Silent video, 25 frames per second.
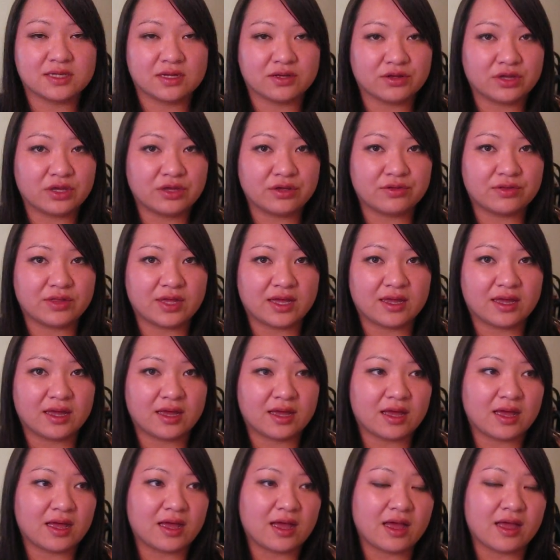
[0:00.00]
telling you
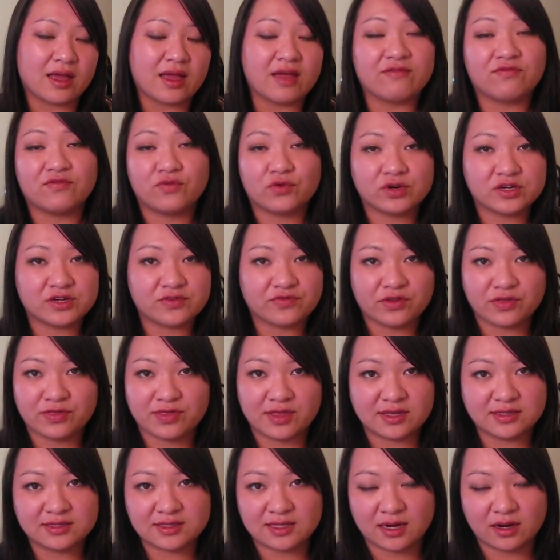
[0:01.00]
that I have 4 different
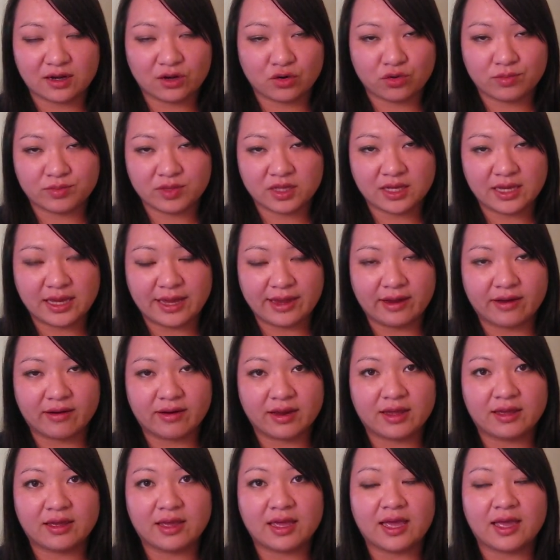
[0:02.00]
things that I normally
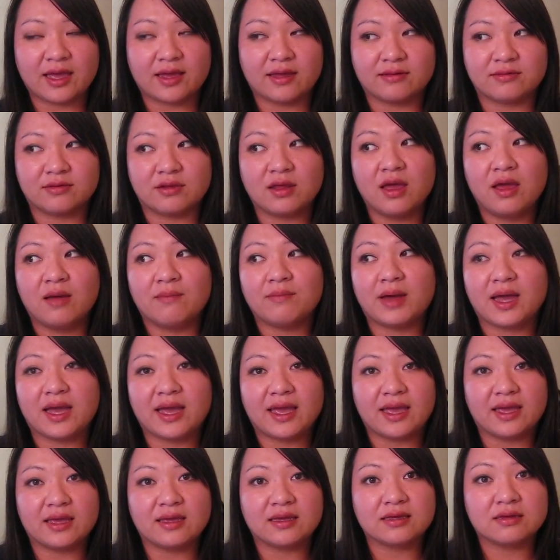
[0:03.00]
carry, and
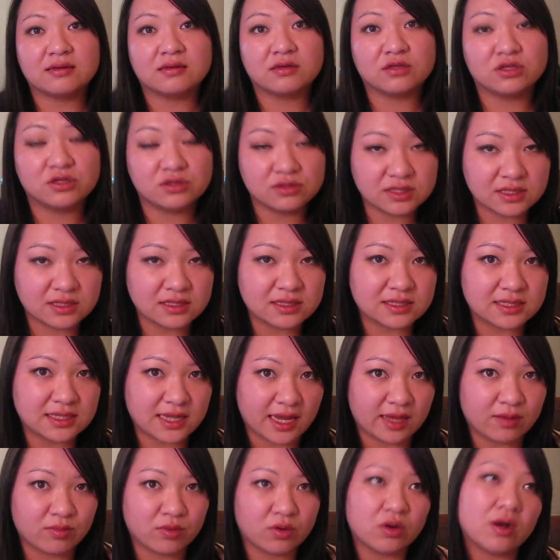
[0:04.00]
by using this
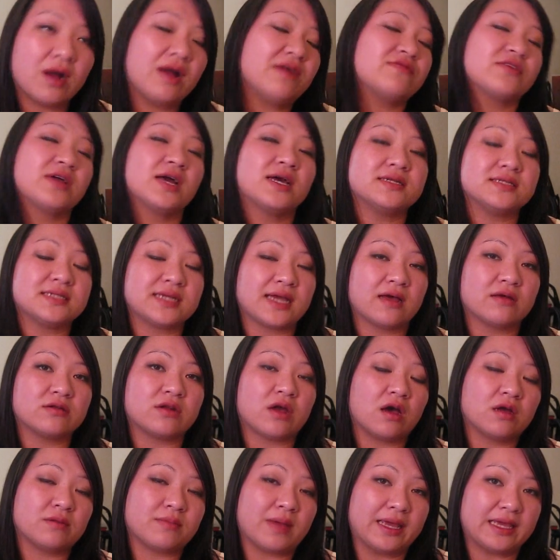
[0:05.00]
table, I've cut down
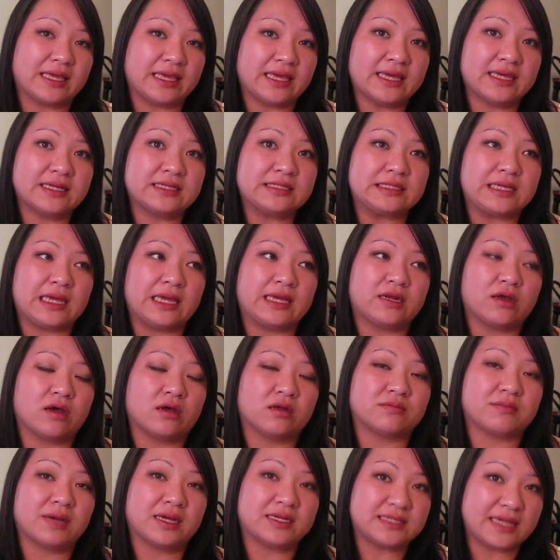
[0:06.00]
on my kit and
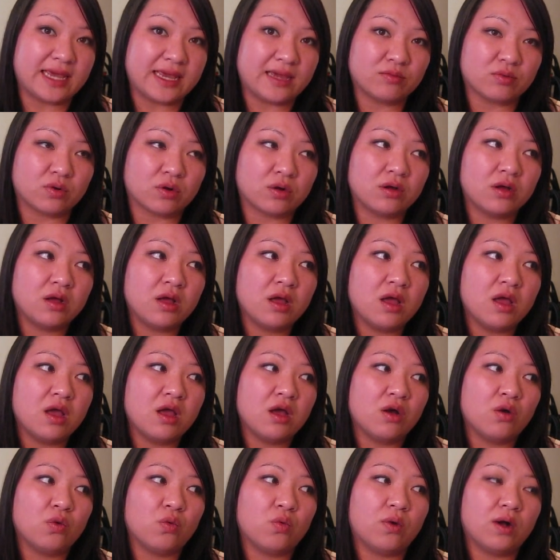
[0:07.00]
on my table.
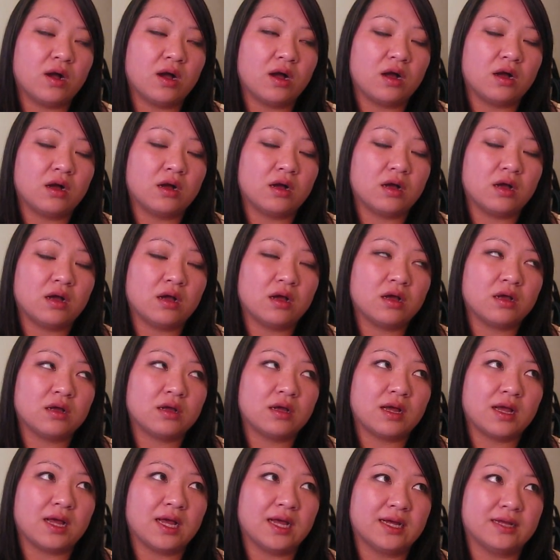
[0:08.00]
Well,
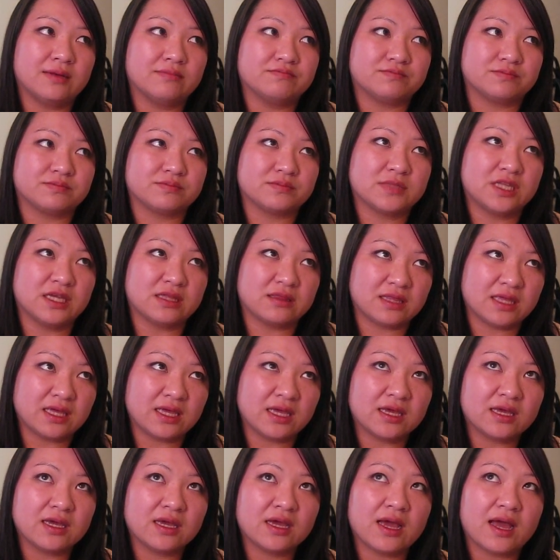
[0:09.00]
the
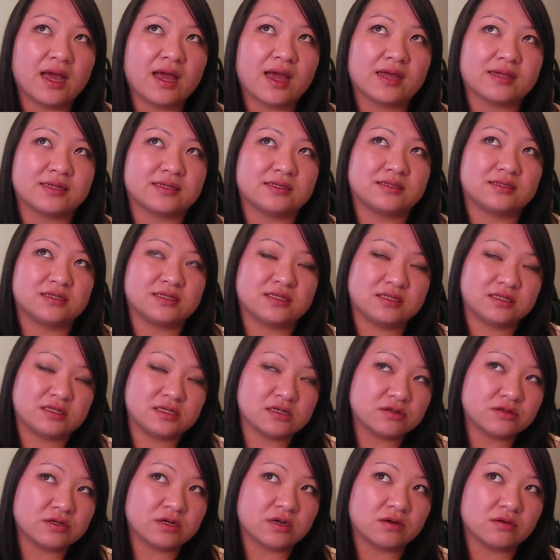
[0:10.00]
thing I
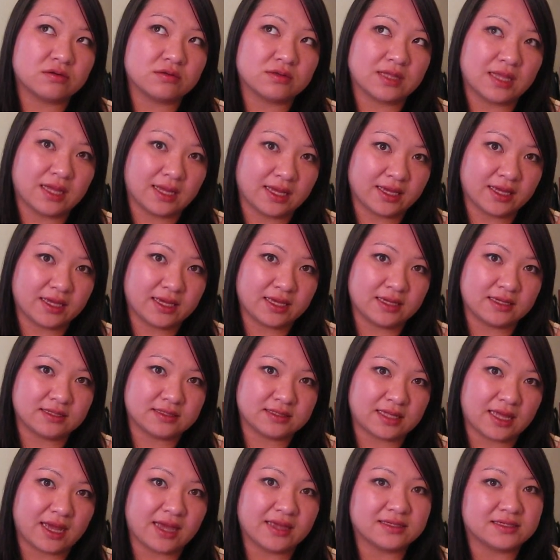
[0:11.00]
still don't like
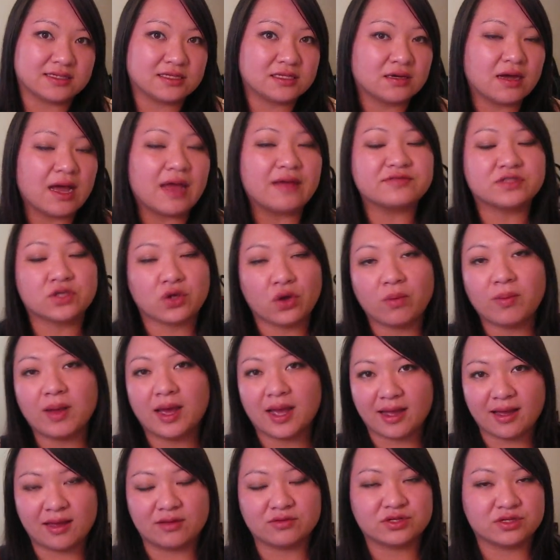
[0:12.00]
is that I still have to go
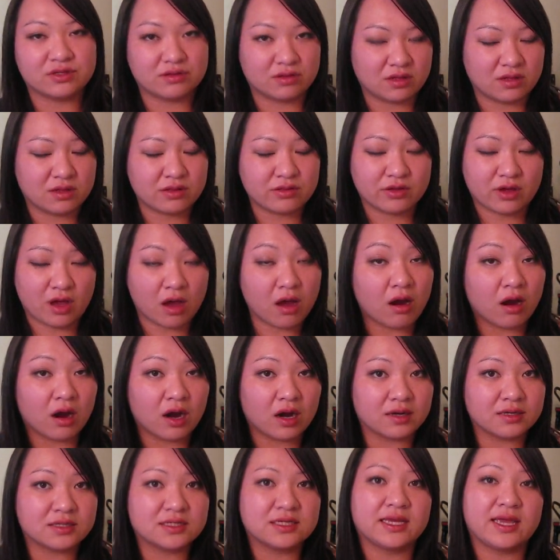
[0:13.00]
back out to the
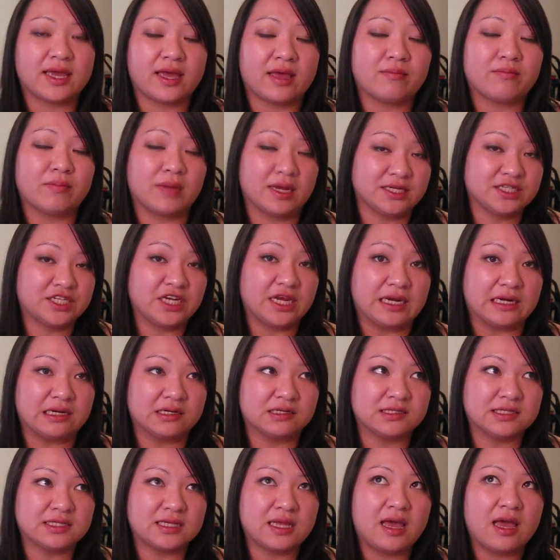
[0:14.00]
car to get my
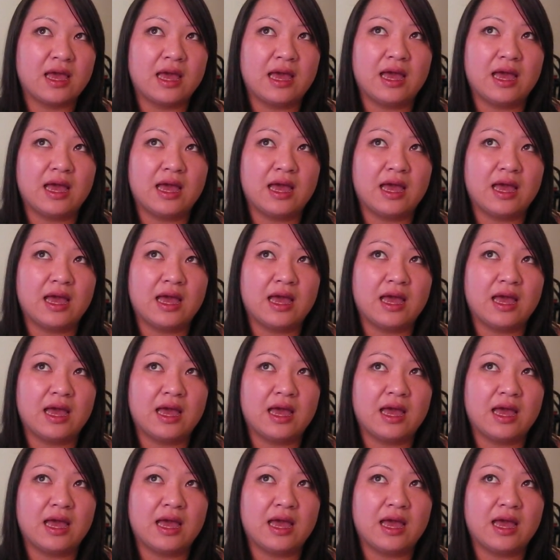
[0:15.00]
chairs.